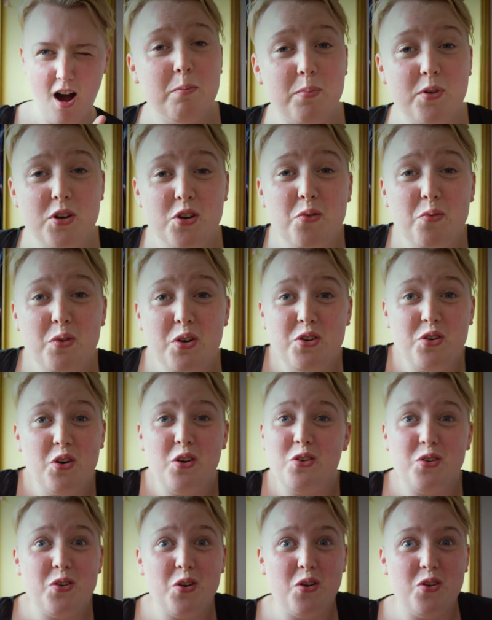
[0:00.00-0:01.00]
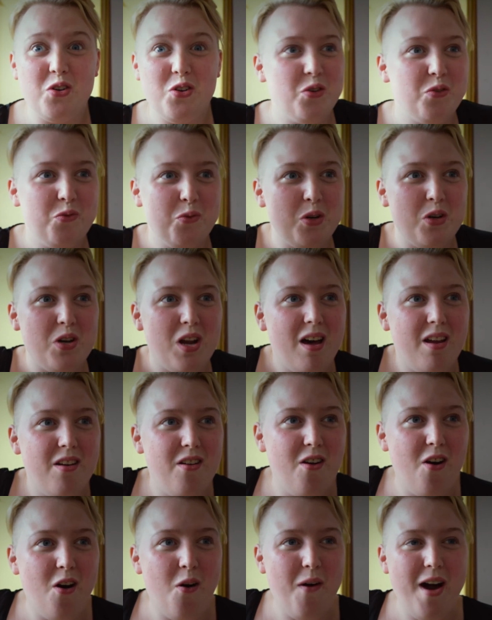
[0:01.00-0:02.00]
But you would not
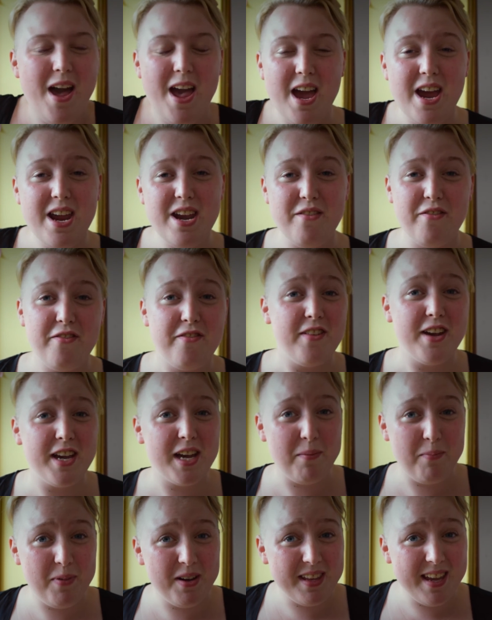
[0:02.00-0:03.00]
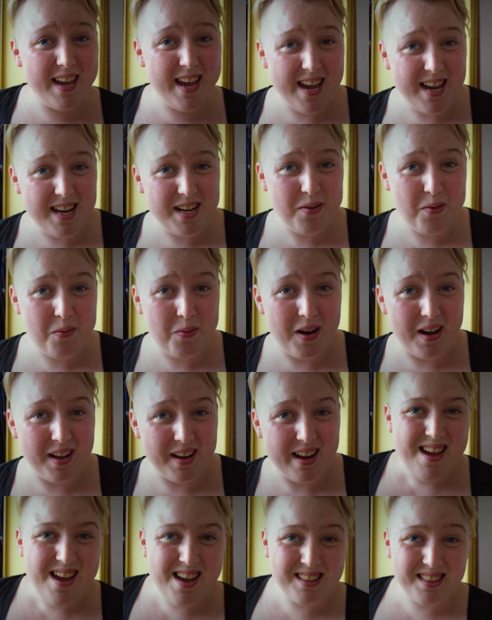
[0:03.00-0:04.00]
know anything about
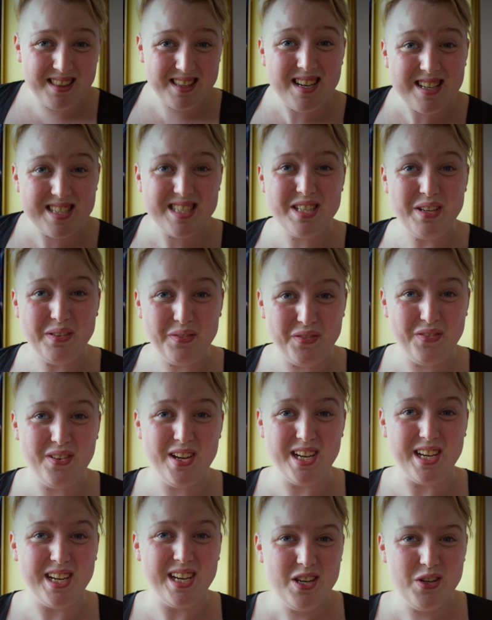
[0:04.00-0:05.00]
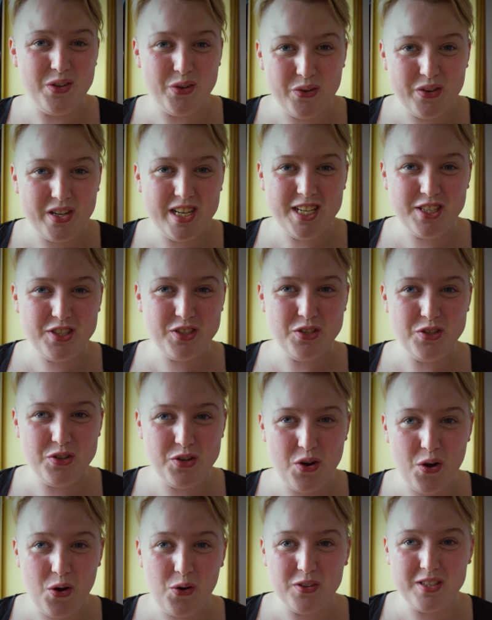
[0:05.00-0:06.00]
anyone. And that's the thing. You need to
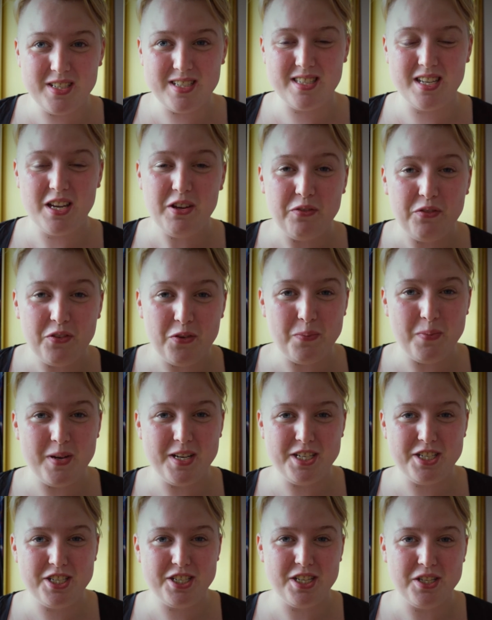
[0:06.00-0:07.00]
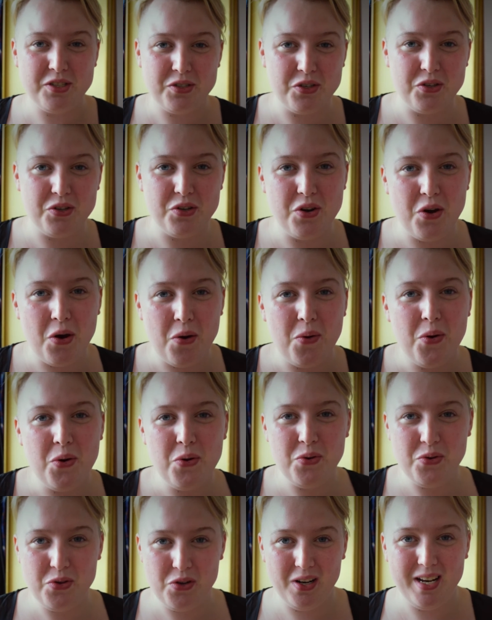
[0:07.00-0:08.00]
know this information to know
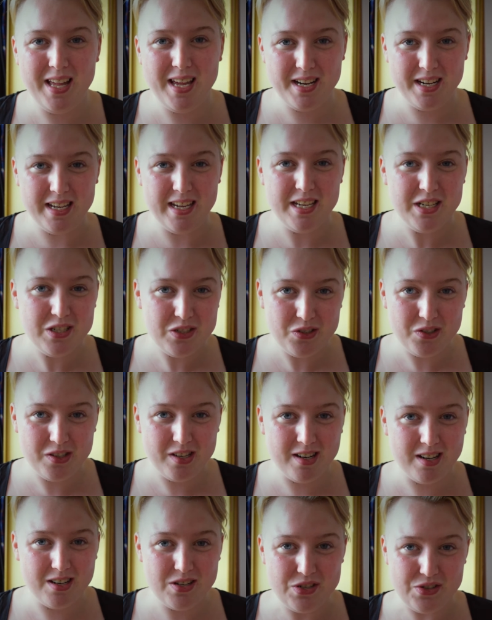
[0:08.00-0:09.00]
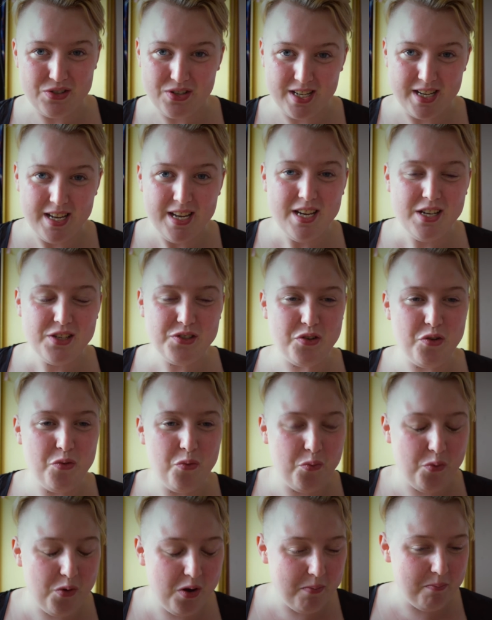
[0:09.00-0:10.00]
who you're letting into the country. So
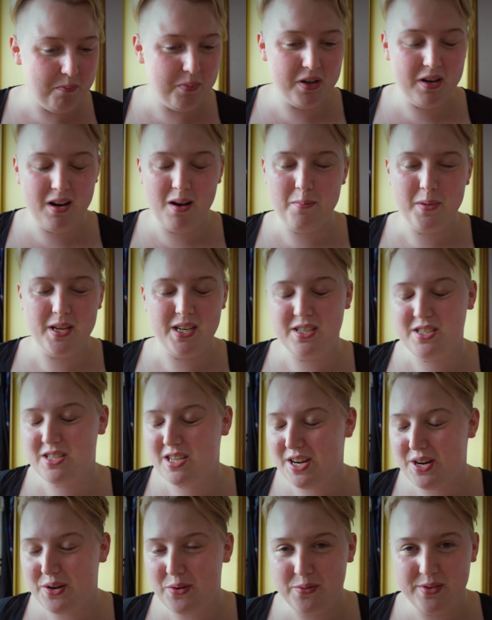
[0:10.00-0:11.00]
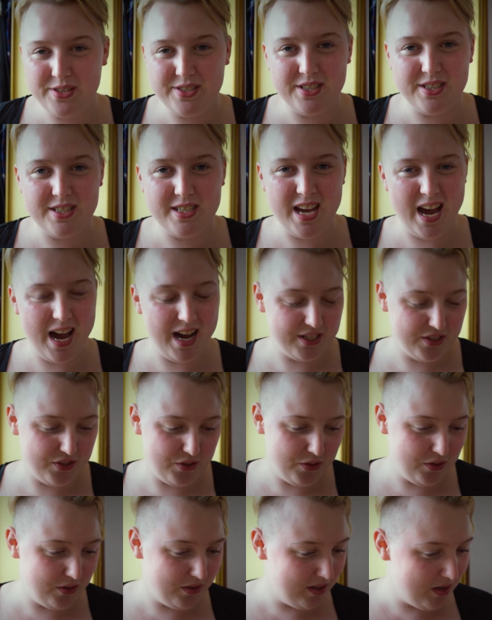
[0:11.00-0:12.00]
it won't become any terrorist attacks.
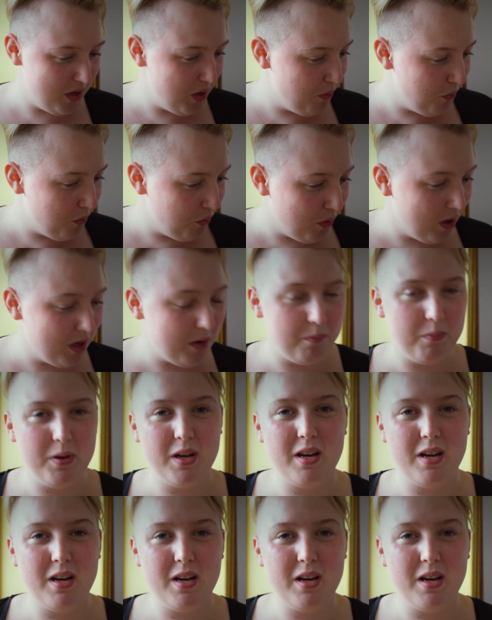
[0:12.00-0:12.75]
It won't